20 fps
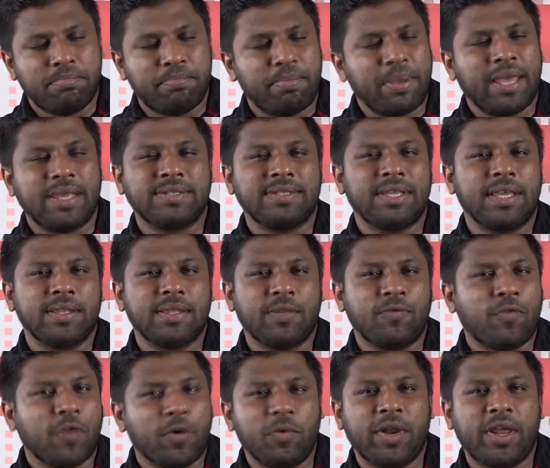basic, the
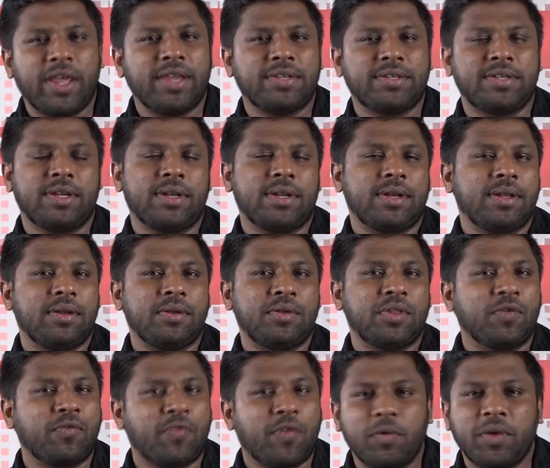foundation,
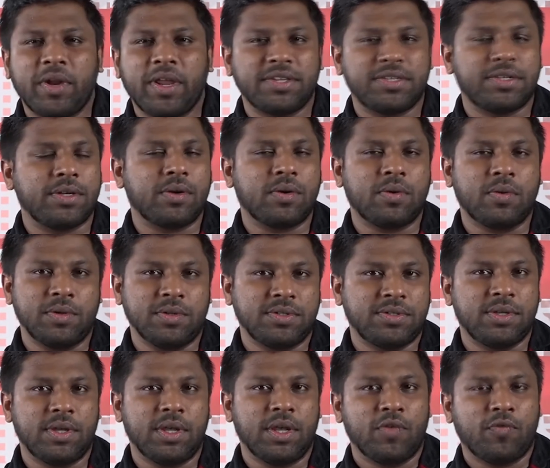the foundation
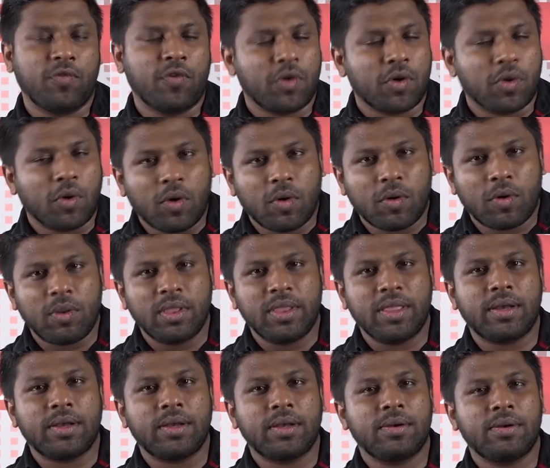course for all
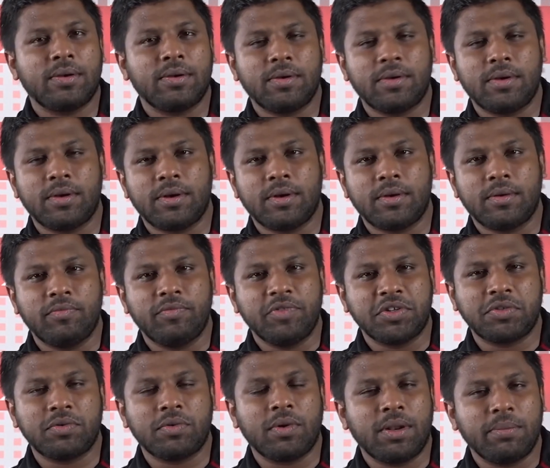the
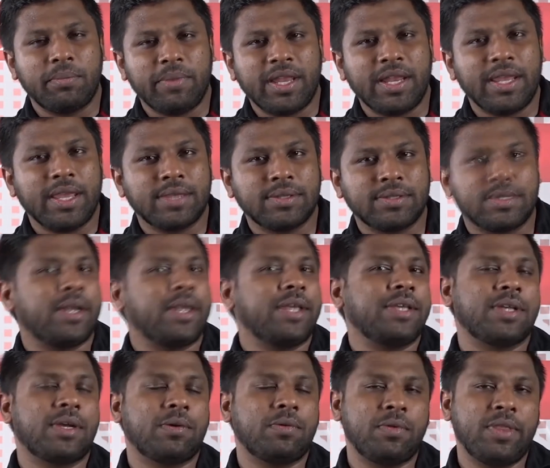visual media
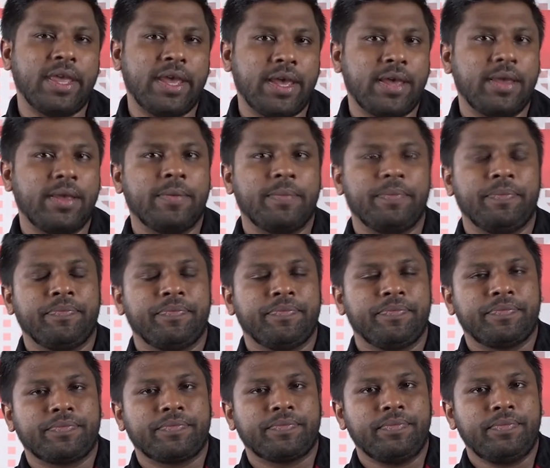studies out there.
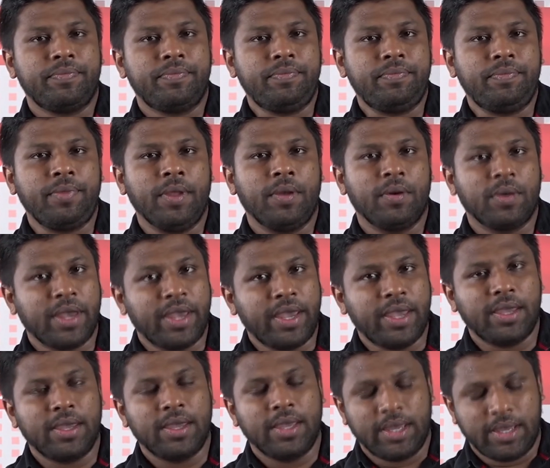
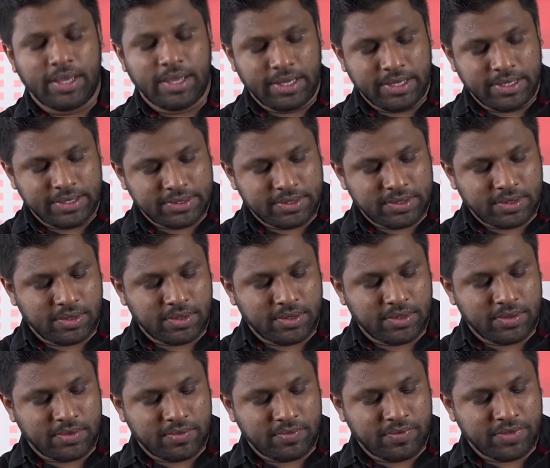Okay,
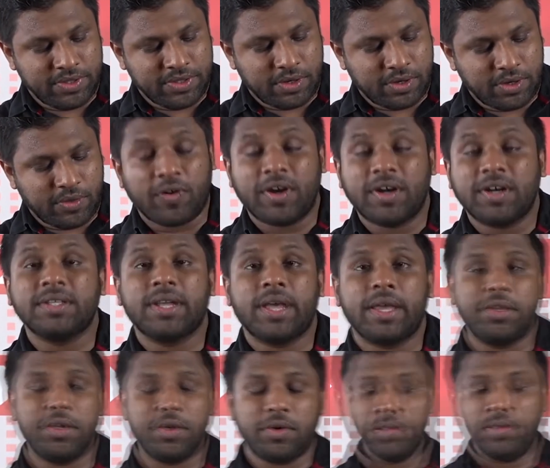so without further
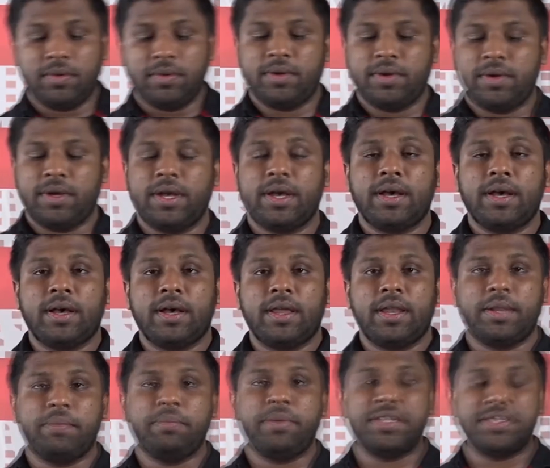ado,
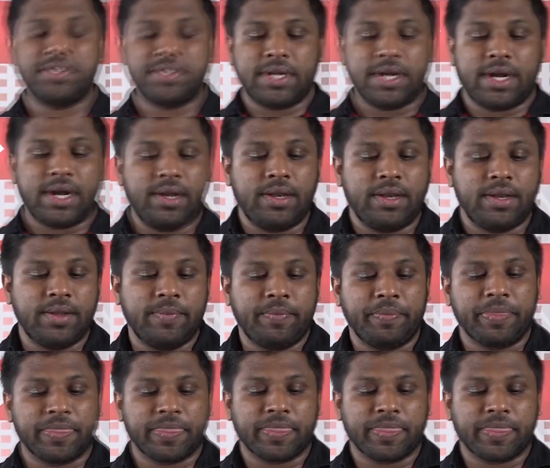let me start.